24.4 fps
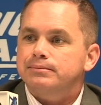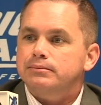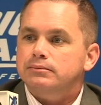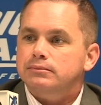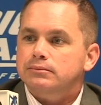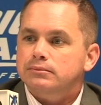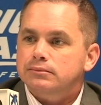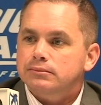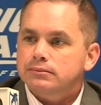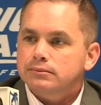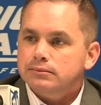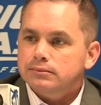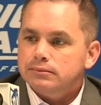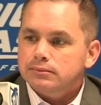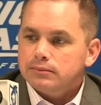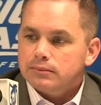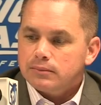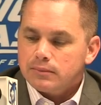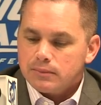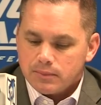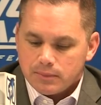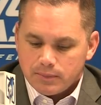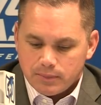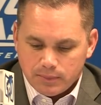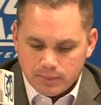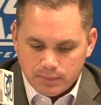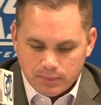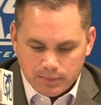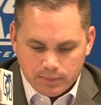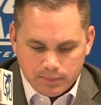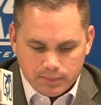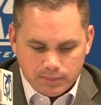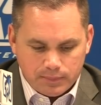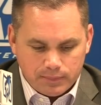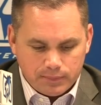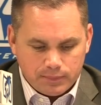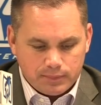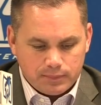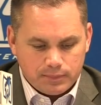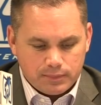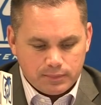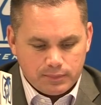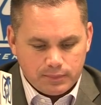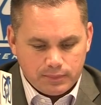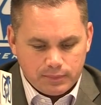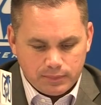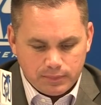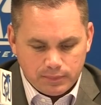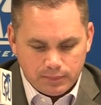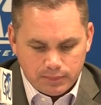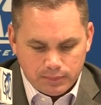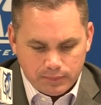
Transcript: No one is speaking in this clip.